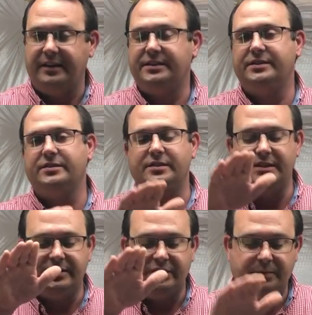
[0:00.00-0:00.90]
This
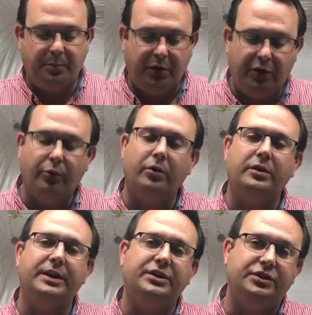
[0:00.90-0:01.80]
is
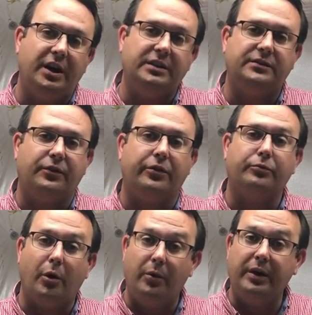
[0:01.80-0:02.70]
purely just for
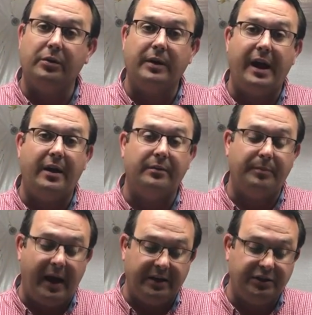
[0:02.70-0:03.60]
throwing around,
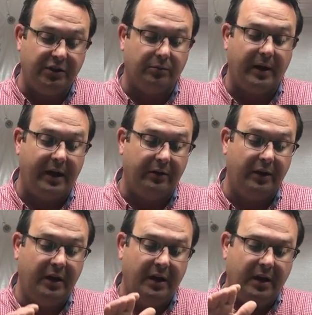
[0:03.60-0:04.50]
bashing around.
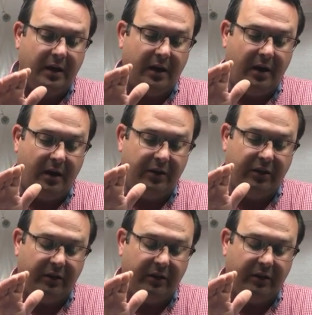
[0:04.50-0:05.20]
I